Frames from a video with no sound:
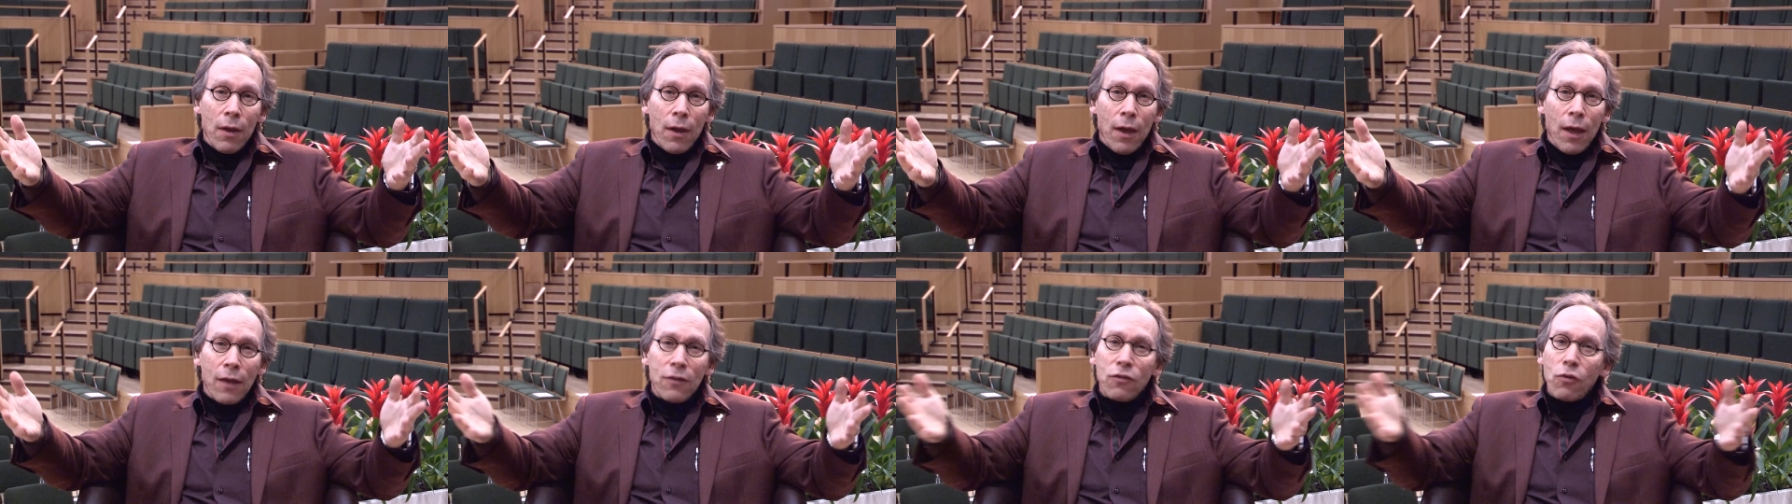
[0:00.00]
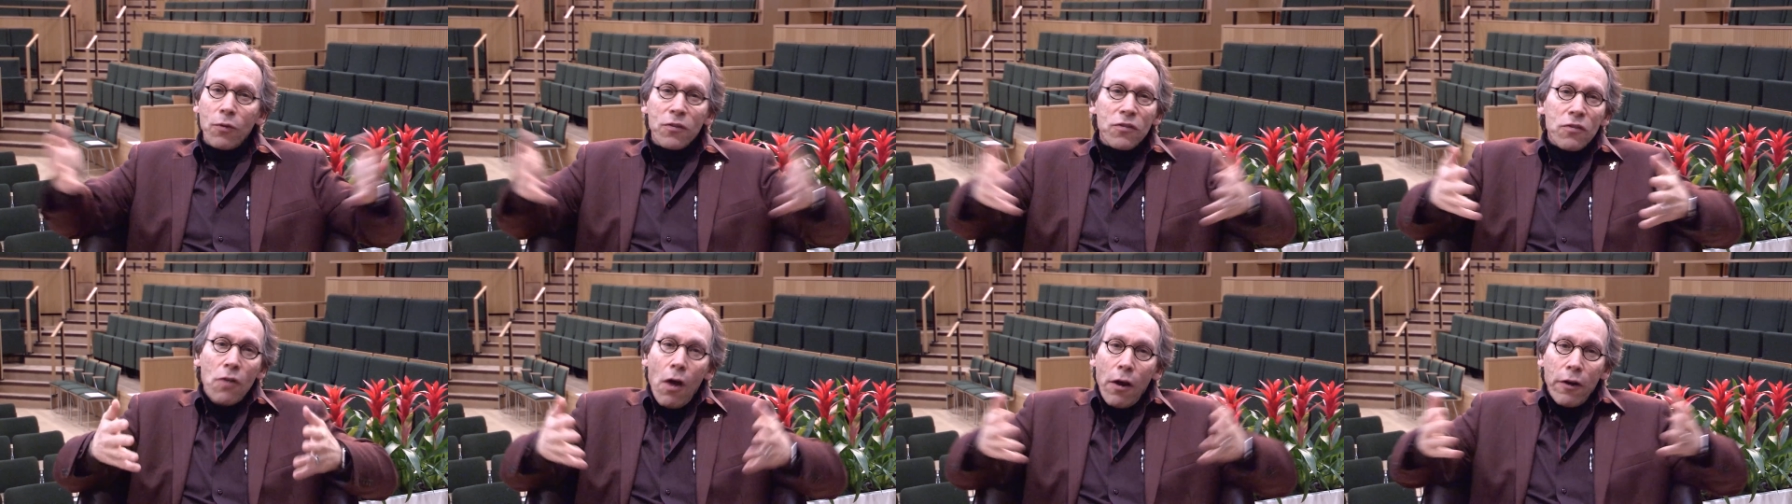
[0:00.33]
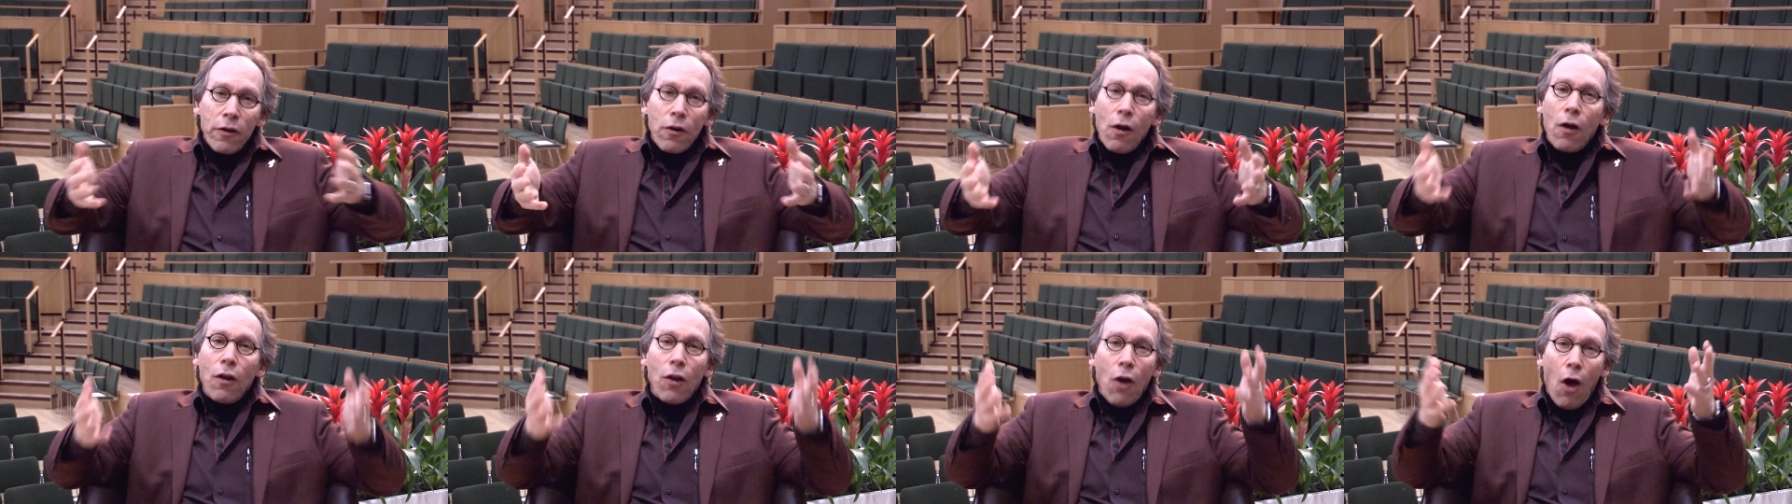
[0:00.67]
And so it's not
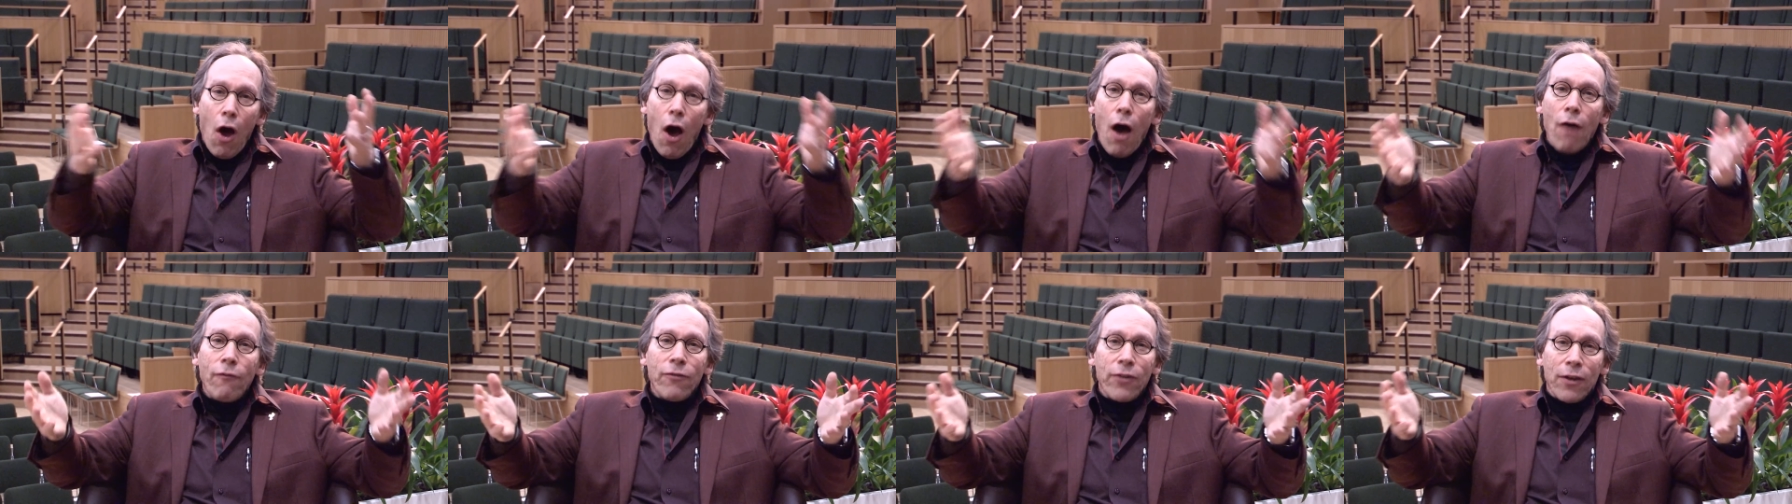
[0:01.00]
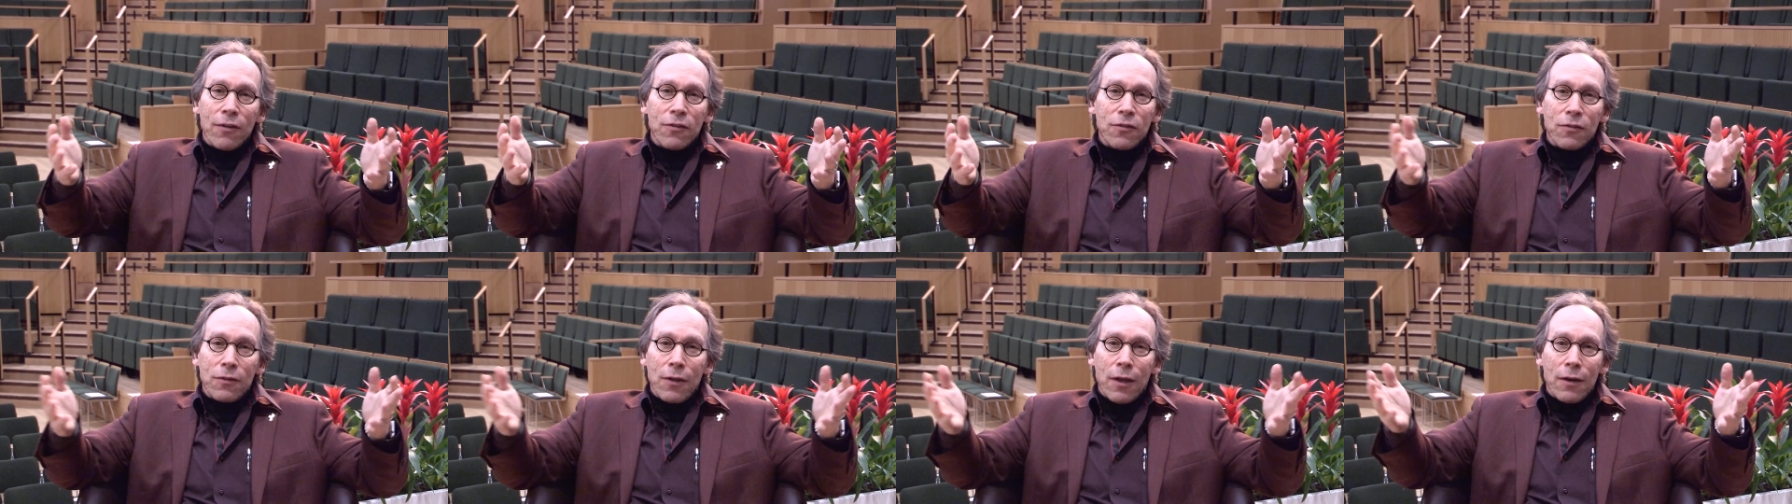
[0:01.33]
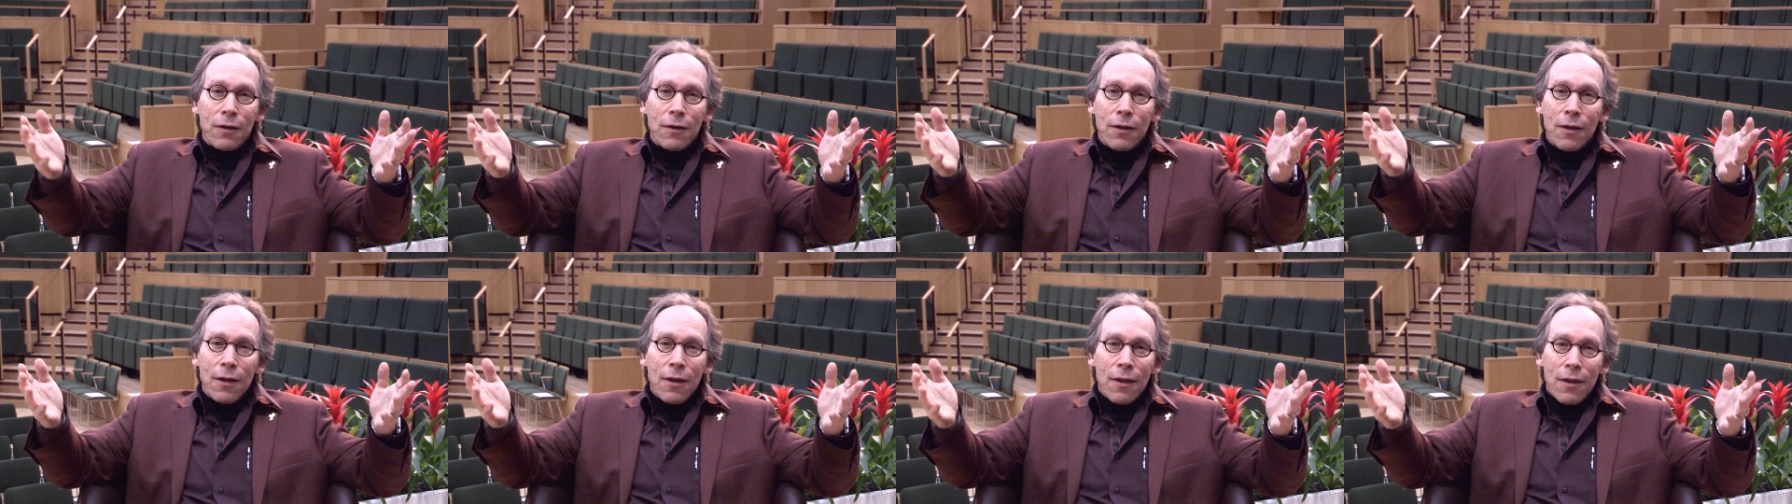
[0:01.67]
at all obvious
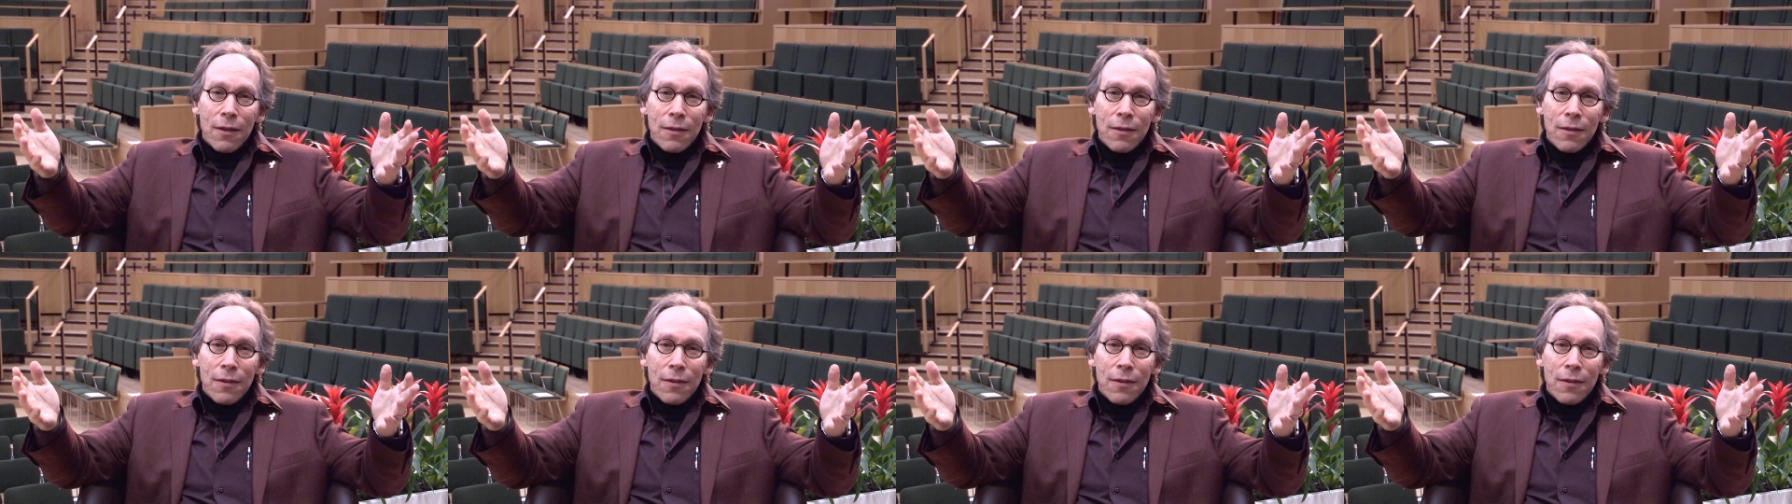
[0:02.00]
that,